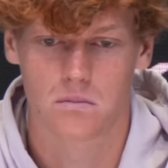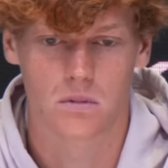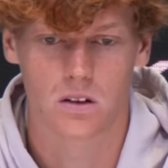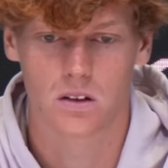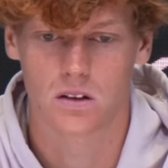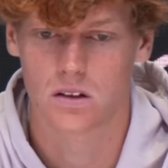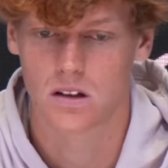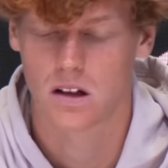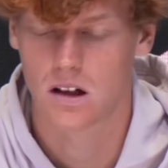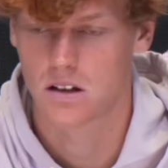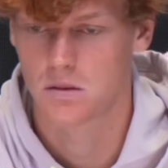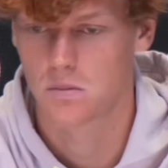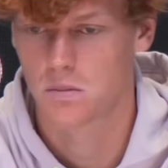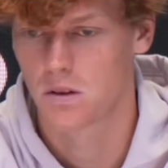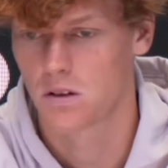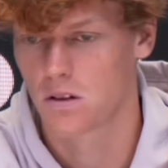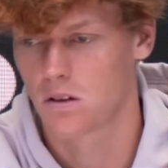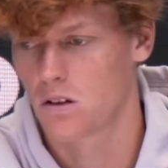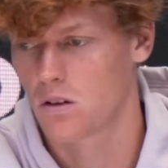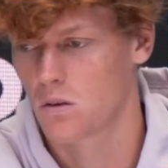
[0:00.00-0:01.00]
this has
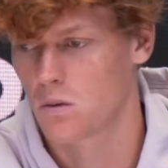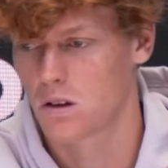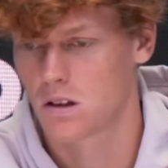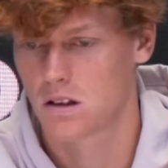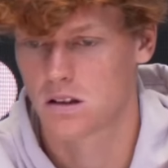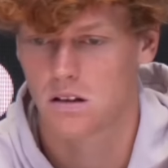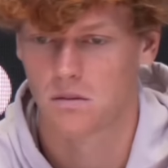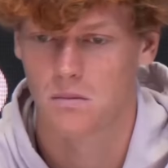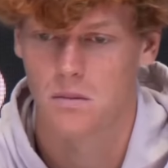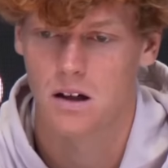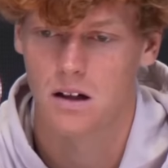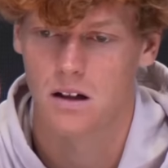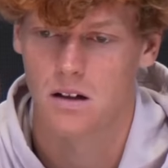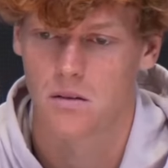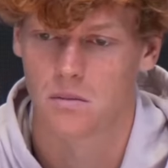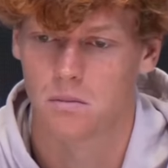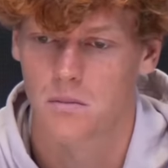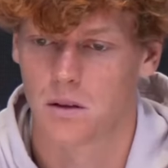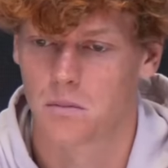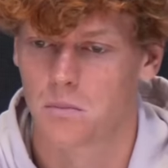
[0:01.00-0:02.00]
been always
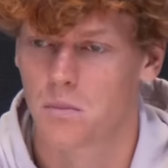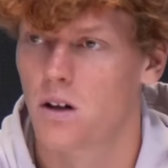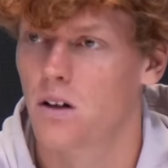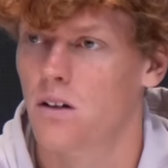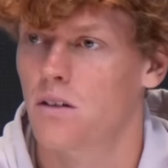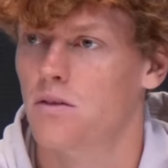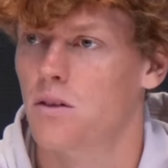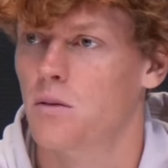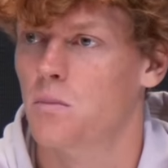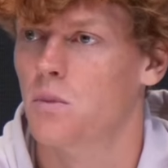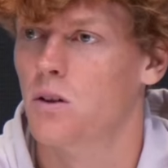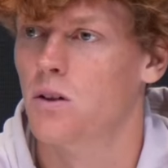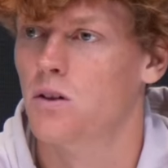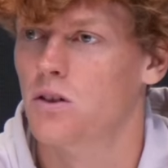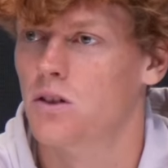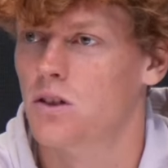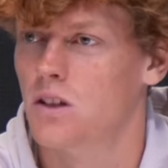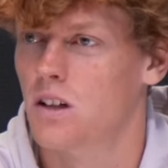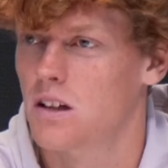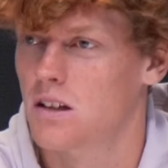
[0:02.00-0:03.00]
my part of the
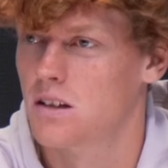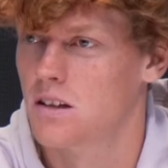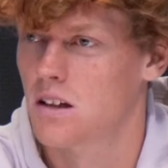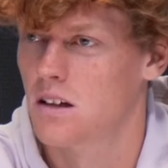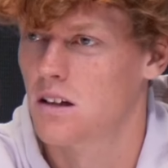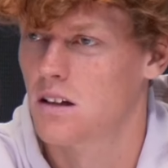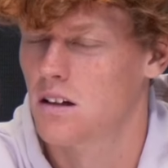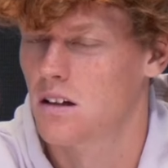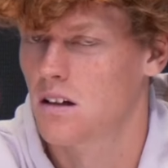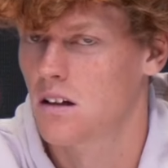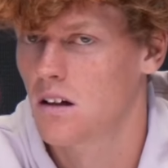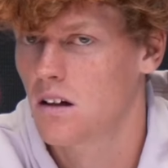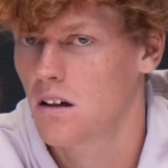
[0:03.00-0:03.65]
process, and